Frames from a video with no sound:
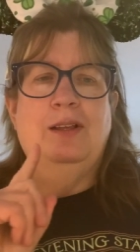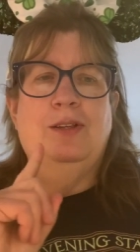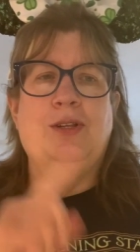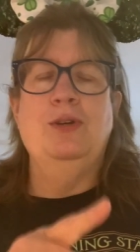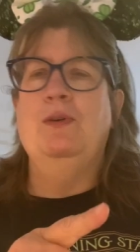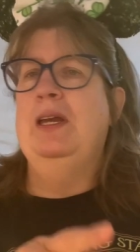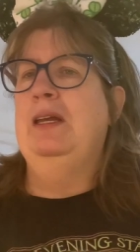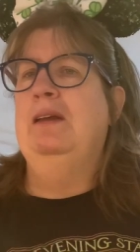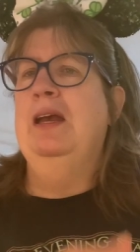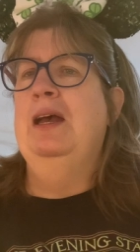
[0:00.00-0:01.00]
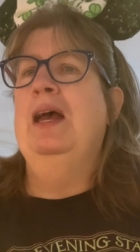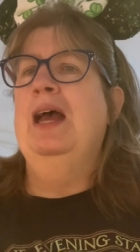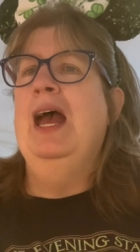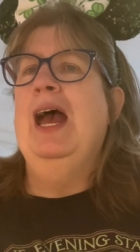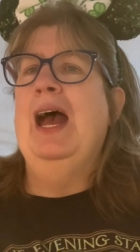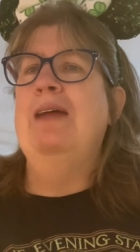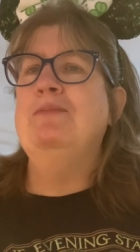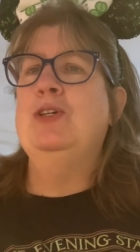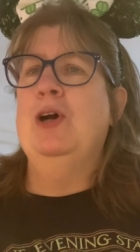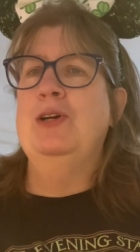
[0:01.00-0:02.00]
doing,
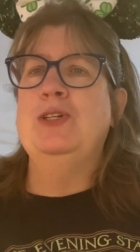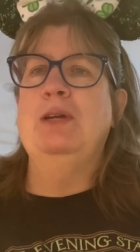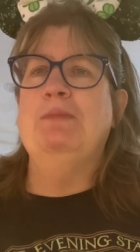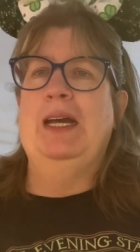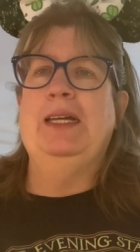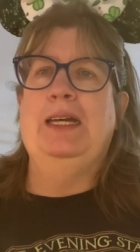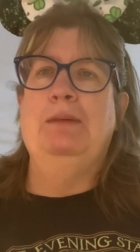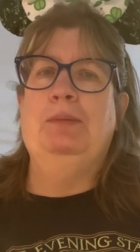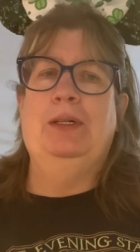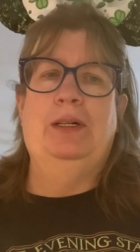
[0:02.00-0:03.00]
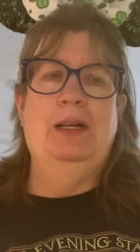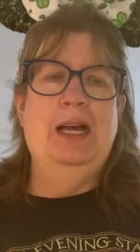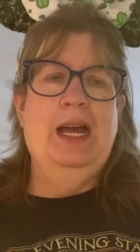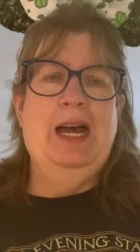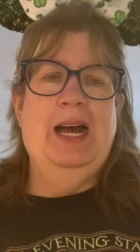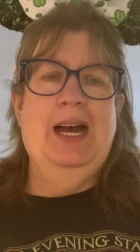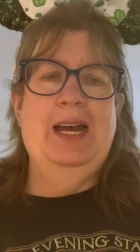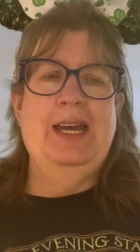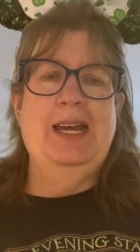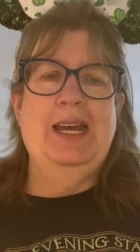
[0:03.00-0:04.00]
I'm charging my gimbal.
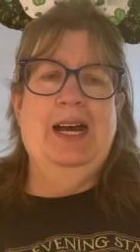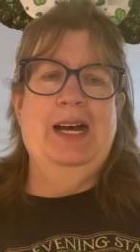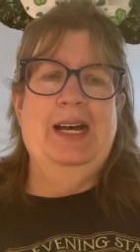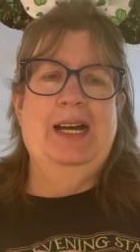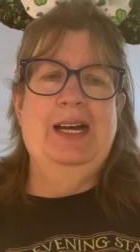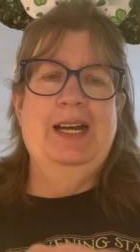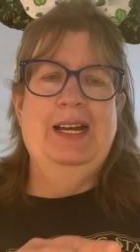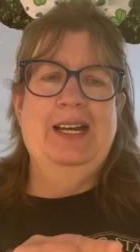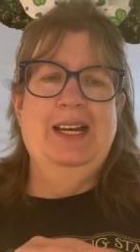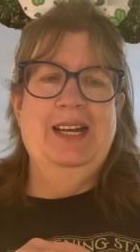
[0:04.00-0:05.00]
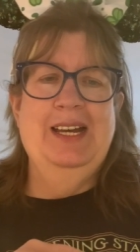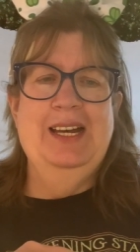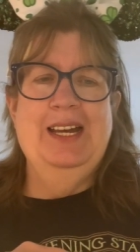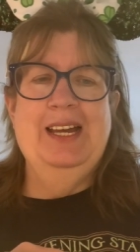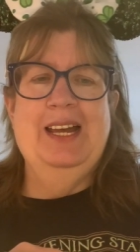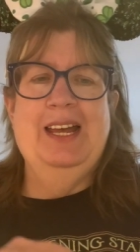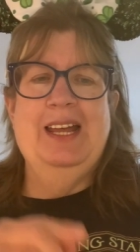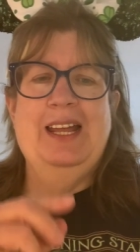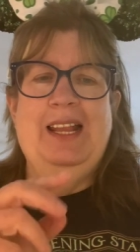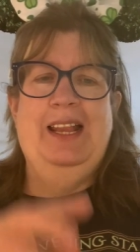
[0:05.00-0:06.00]
I uh,
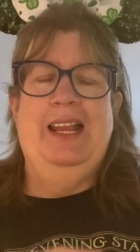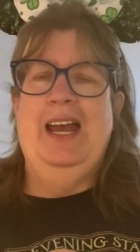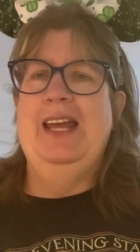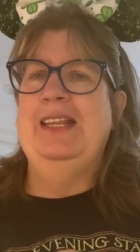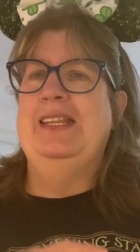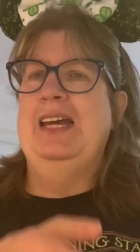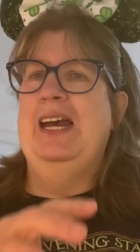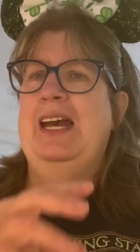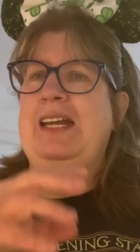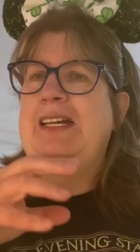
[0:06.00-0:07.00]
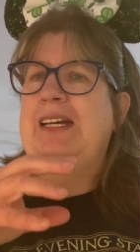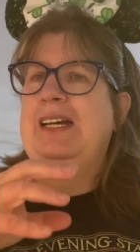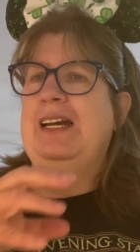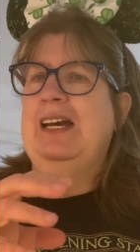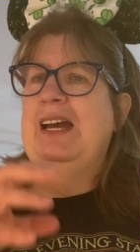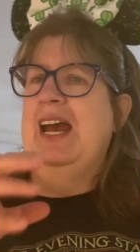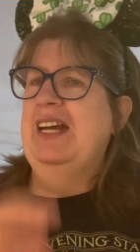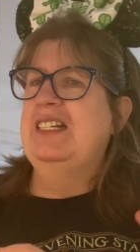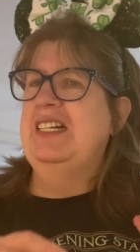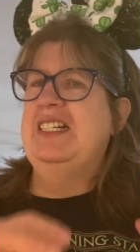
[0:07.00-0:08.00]
let that
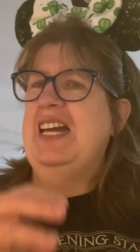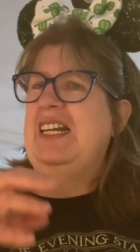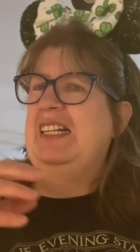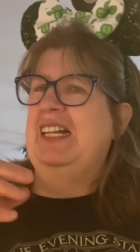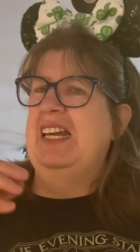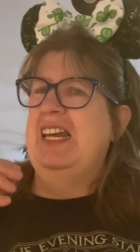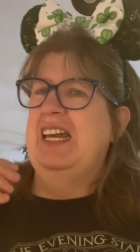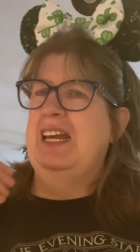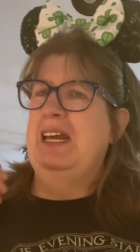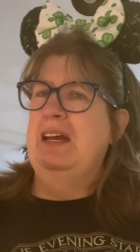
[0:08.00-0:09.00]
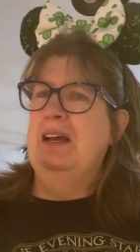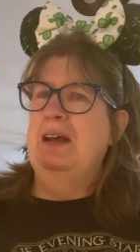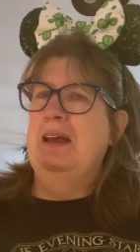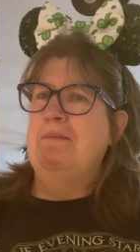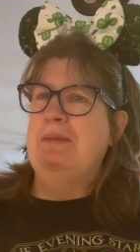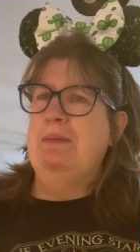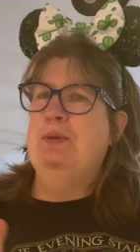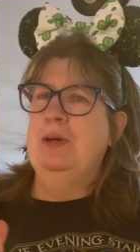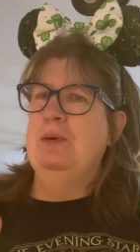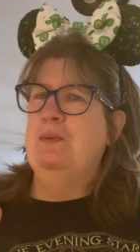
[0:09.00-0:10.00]
accidentally be
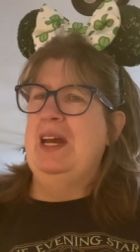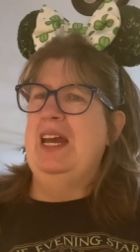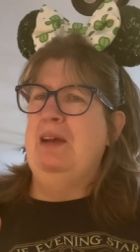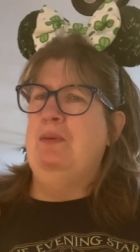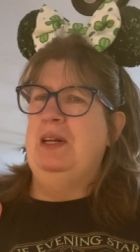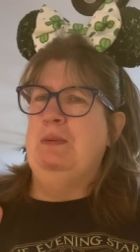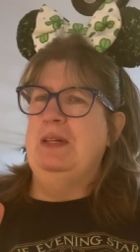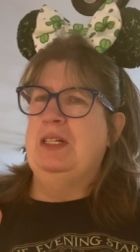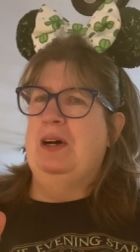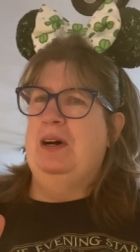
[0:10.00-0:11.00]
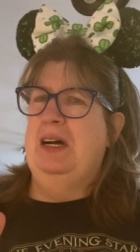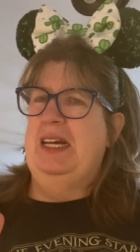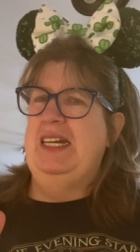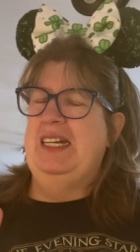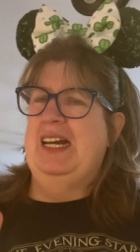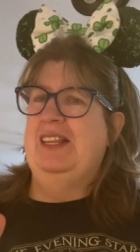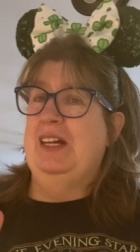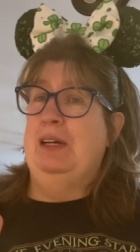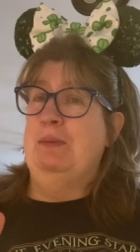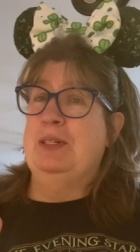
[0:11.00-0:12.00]
put away when it was on and I
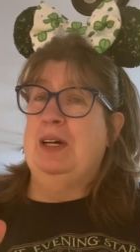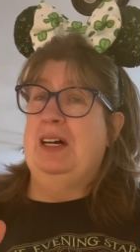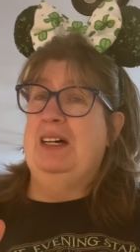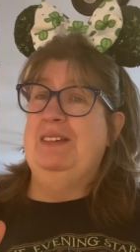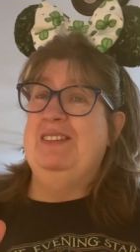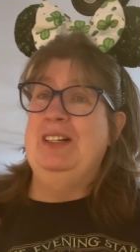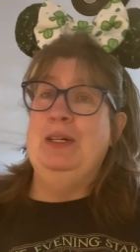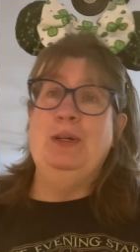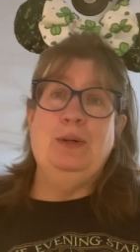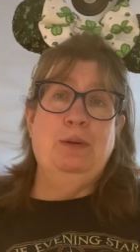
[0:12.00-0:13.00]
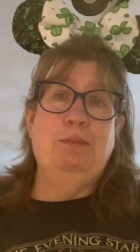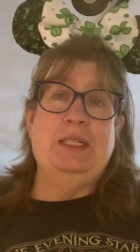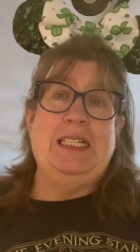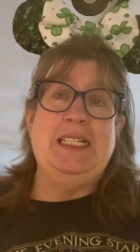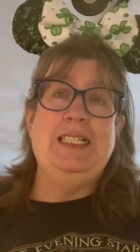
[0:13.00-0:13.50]
thought it was off. Oops.